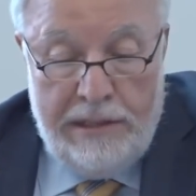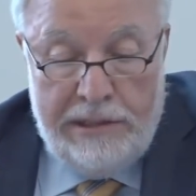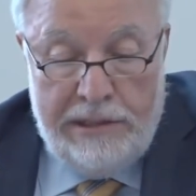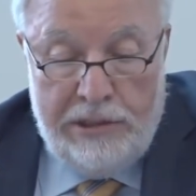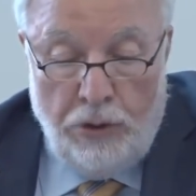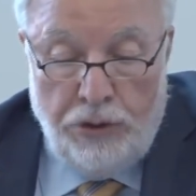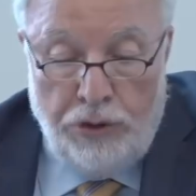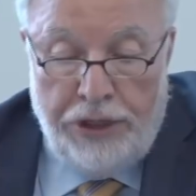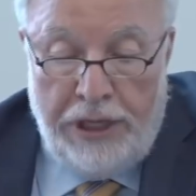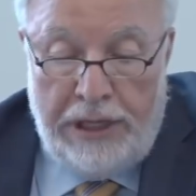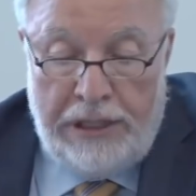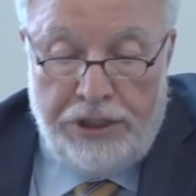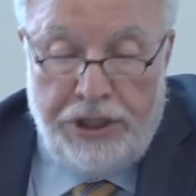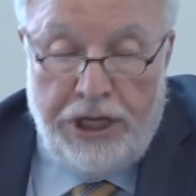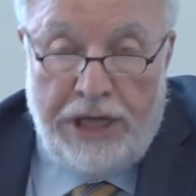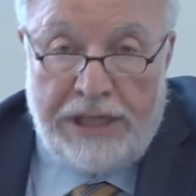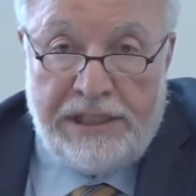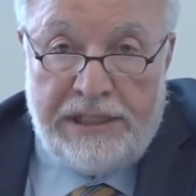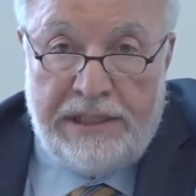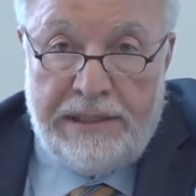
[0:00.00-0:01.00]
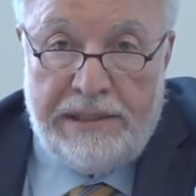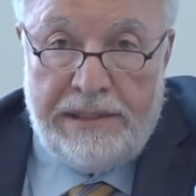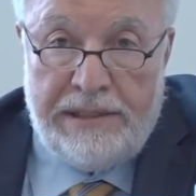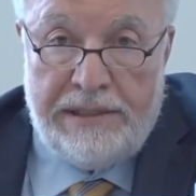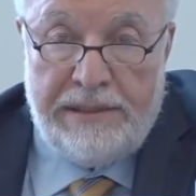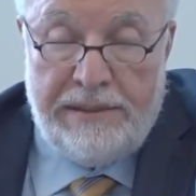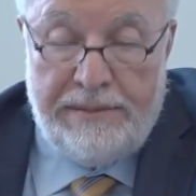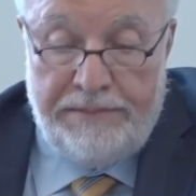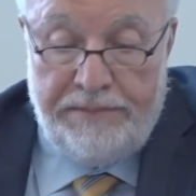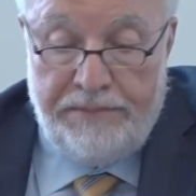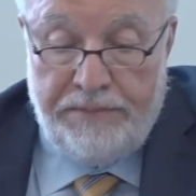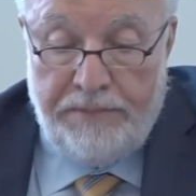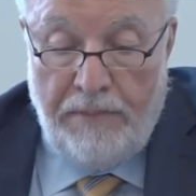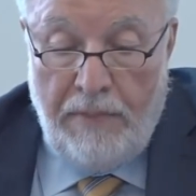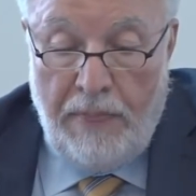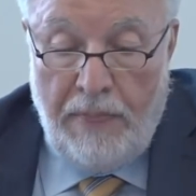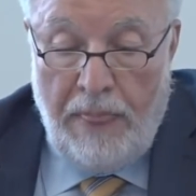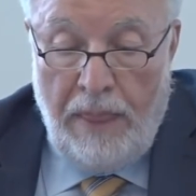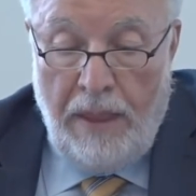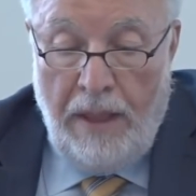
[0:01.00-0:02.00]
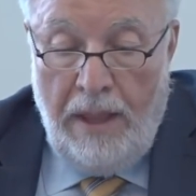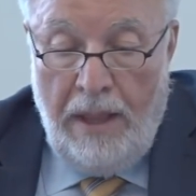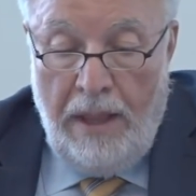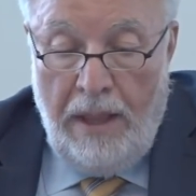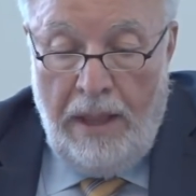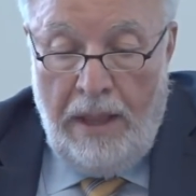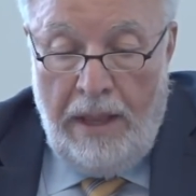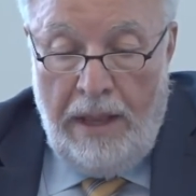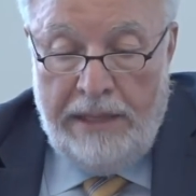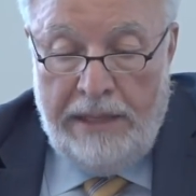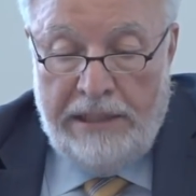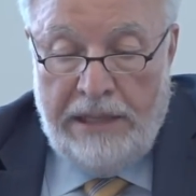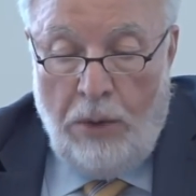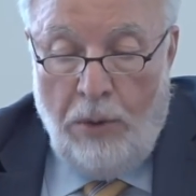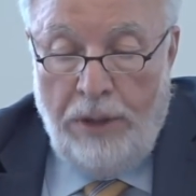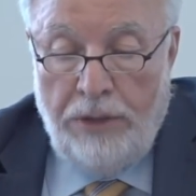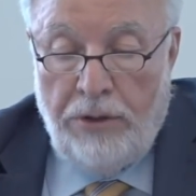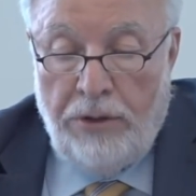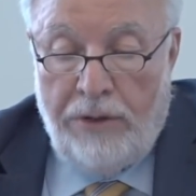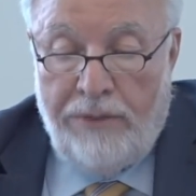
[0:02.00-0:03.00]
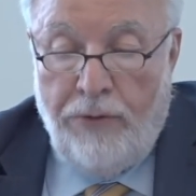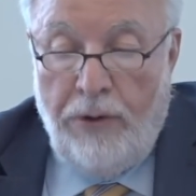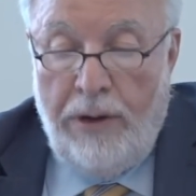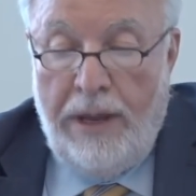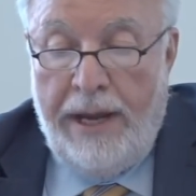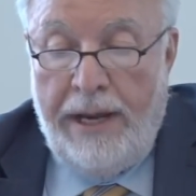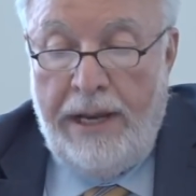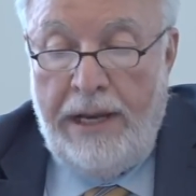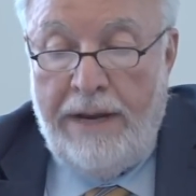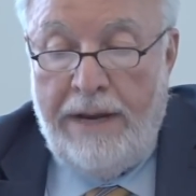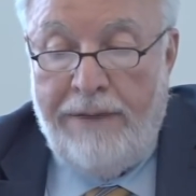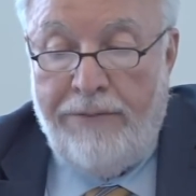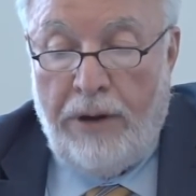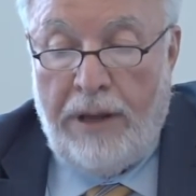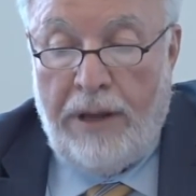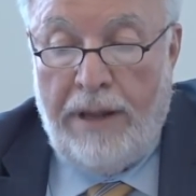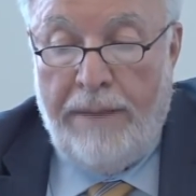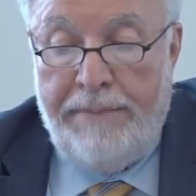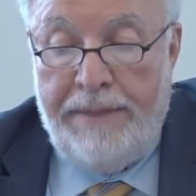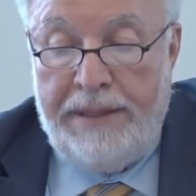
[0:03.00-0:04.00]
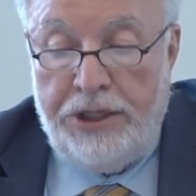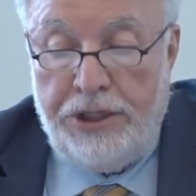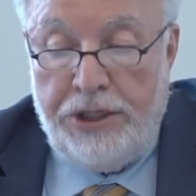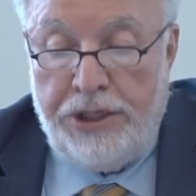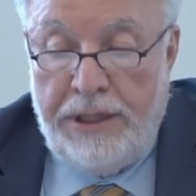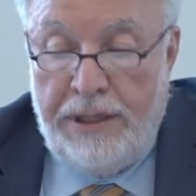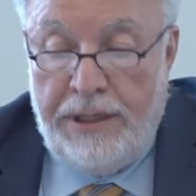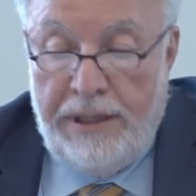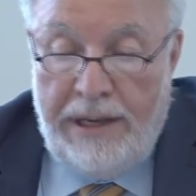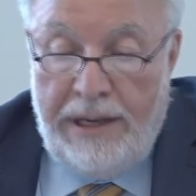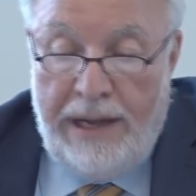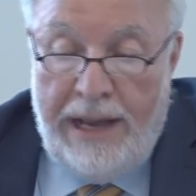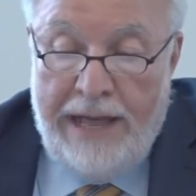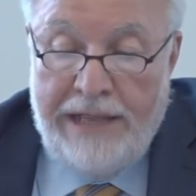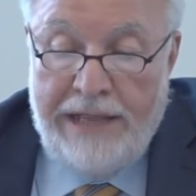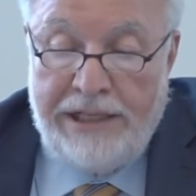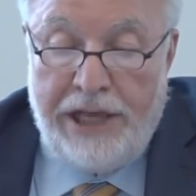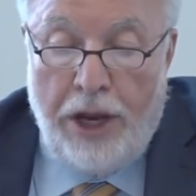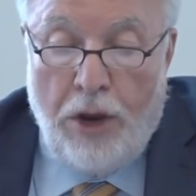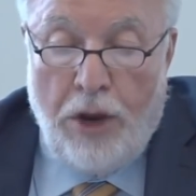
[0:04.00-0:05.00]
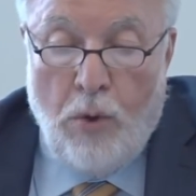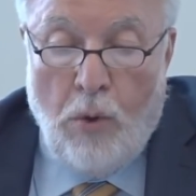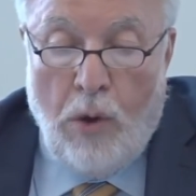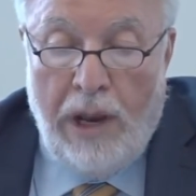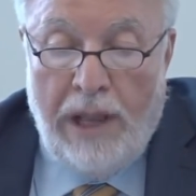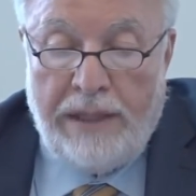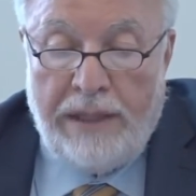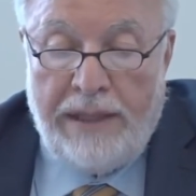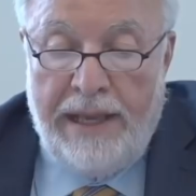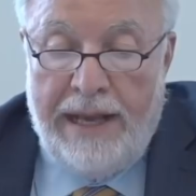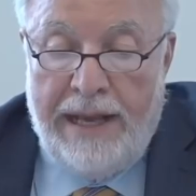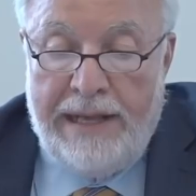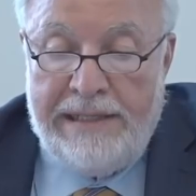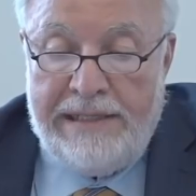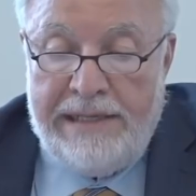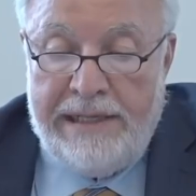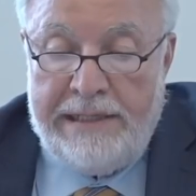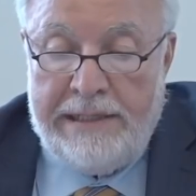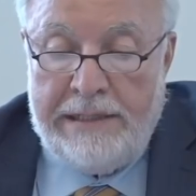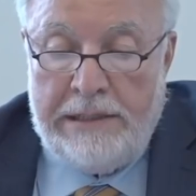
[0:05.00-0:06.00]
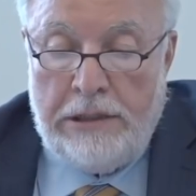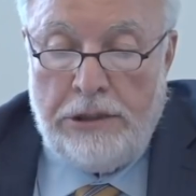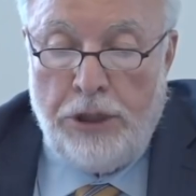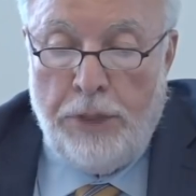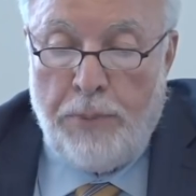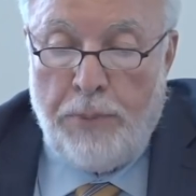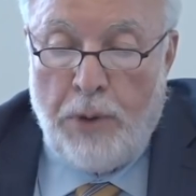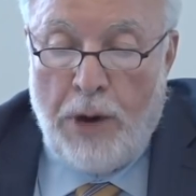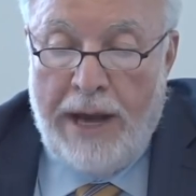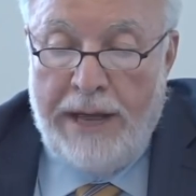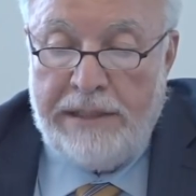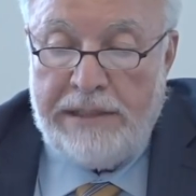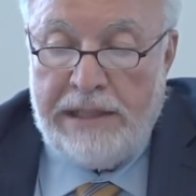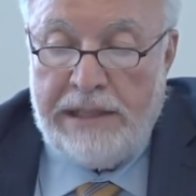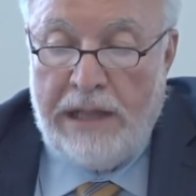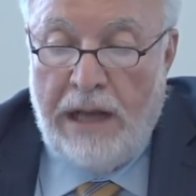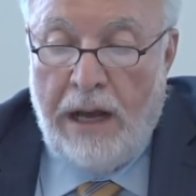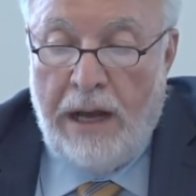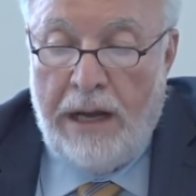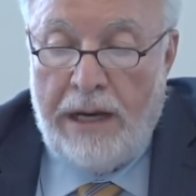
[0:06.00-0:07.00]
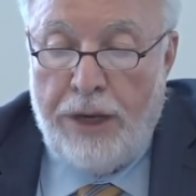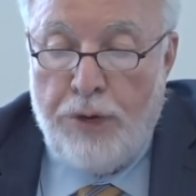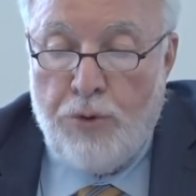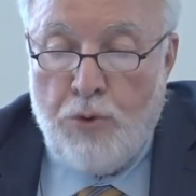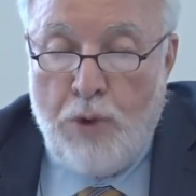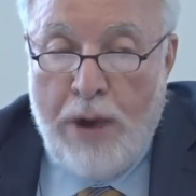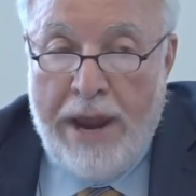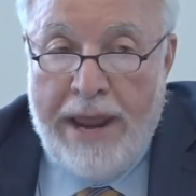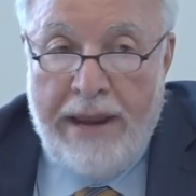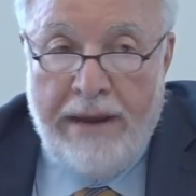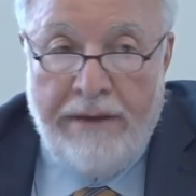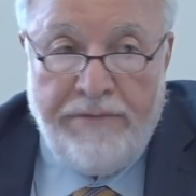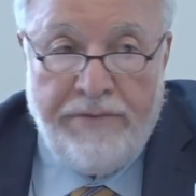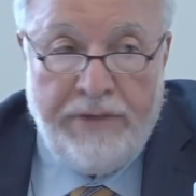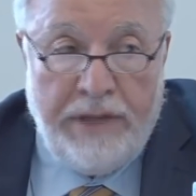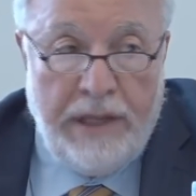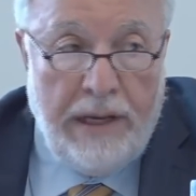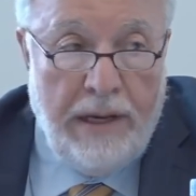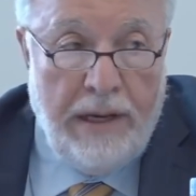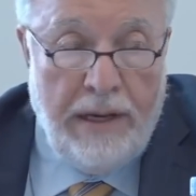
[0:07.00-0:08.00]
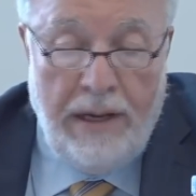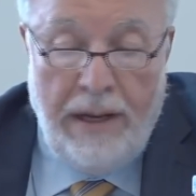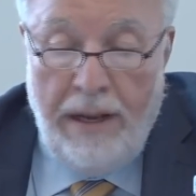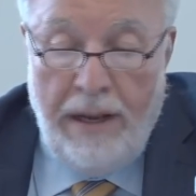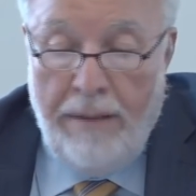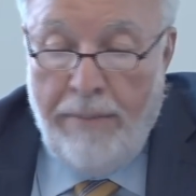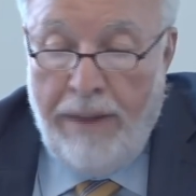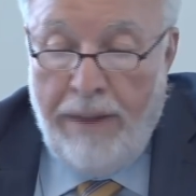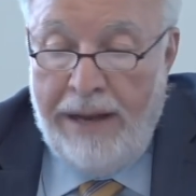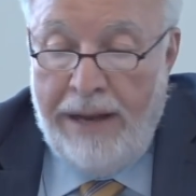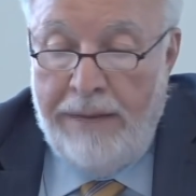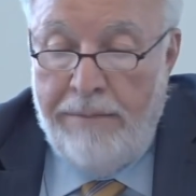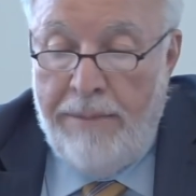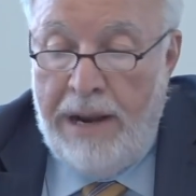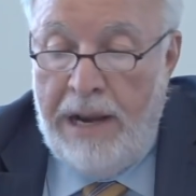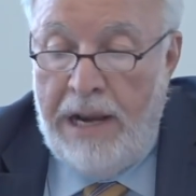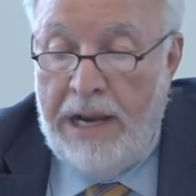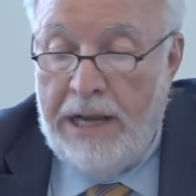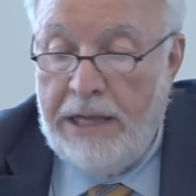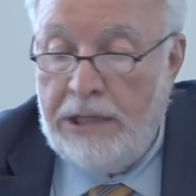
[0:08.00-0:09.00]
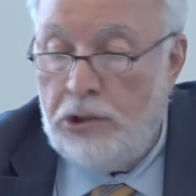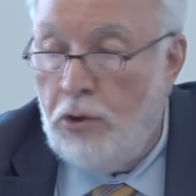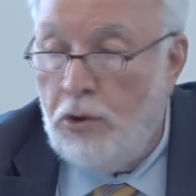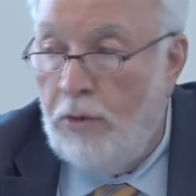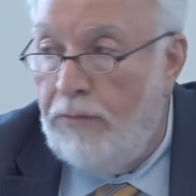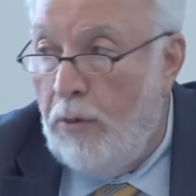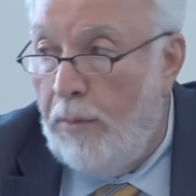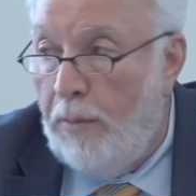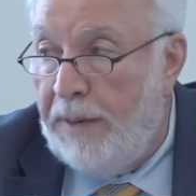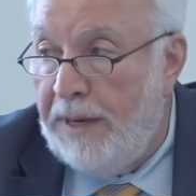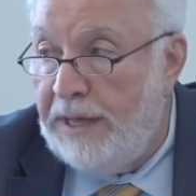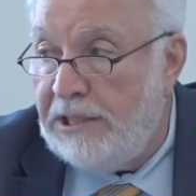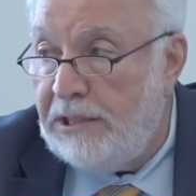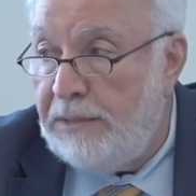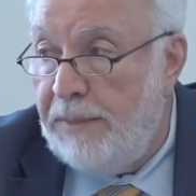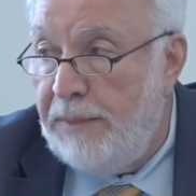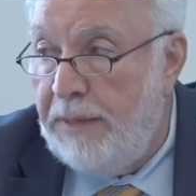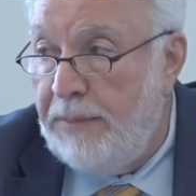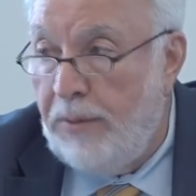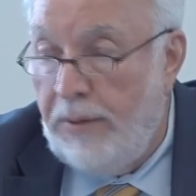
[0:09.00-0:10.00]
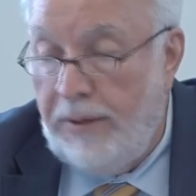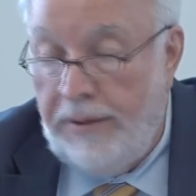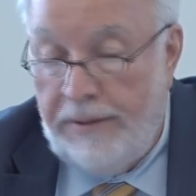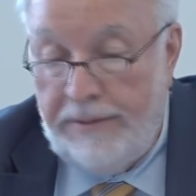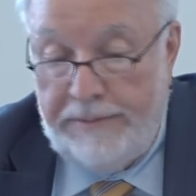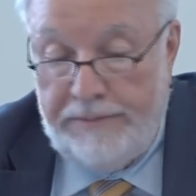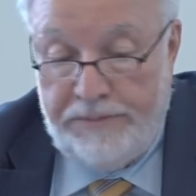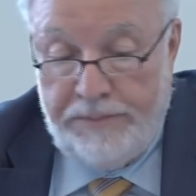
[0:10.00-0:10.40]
Social justice is a wonderful arena for competition, as equality and citizenship rights are craved by millions of oppressed people.